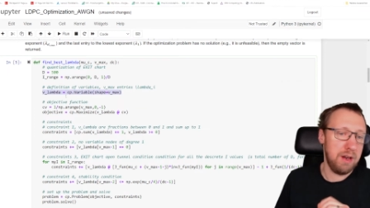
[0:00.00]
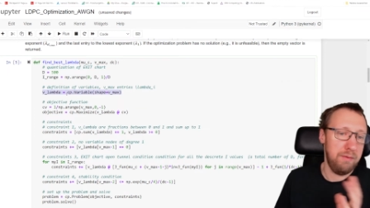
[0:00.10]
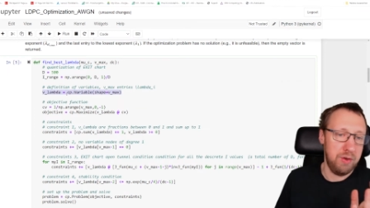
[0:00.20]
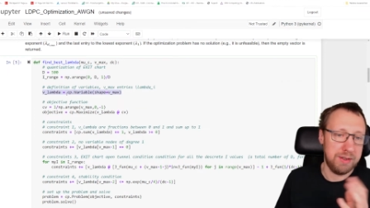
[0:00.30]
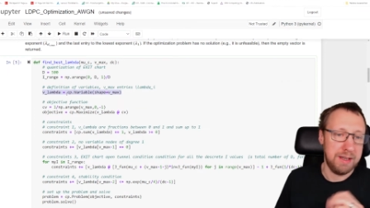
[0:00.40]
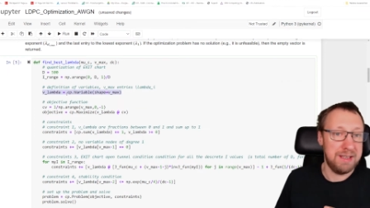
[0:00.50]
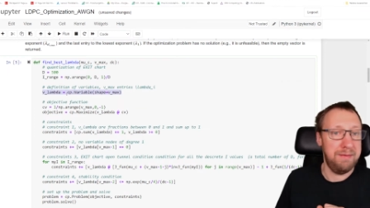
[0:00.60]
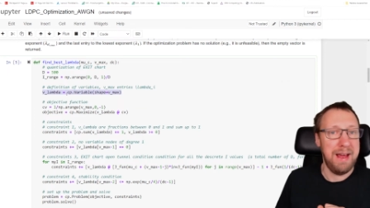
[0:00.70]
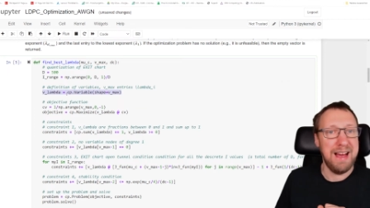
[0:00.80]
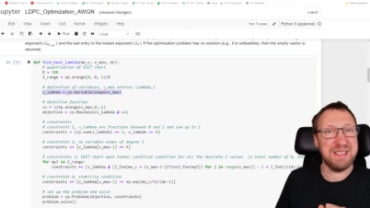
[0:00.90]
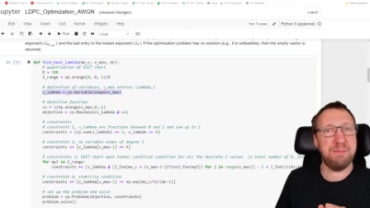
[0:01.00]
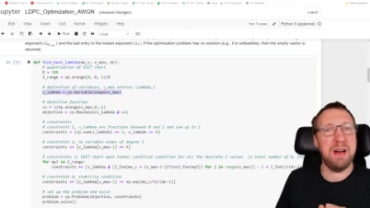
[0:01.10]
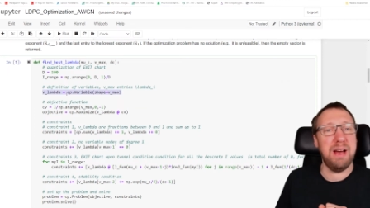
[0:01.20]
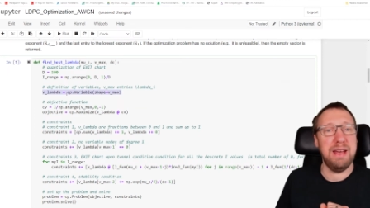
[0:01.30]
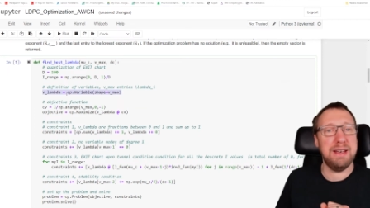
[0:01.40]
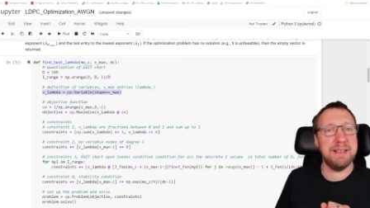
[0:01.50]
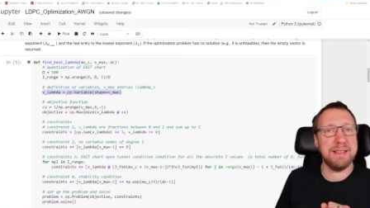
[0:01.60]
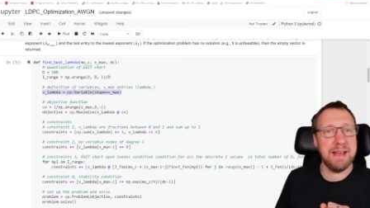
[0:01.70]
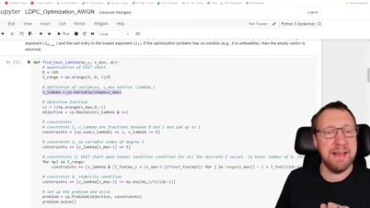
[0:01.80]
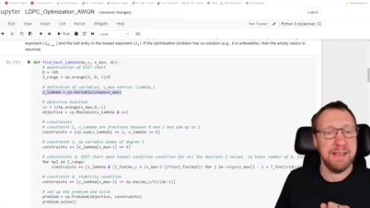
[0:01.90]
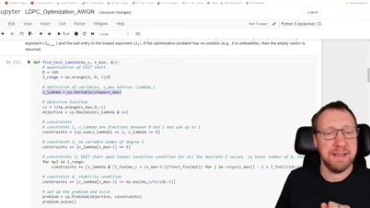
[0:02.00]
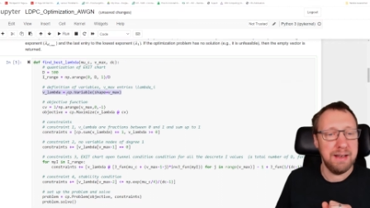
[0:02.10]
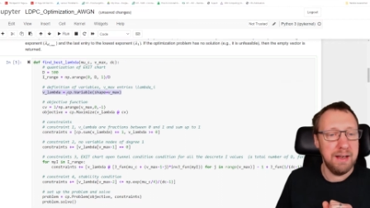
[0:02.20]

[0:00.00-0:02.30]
We use cvx_pi in this case.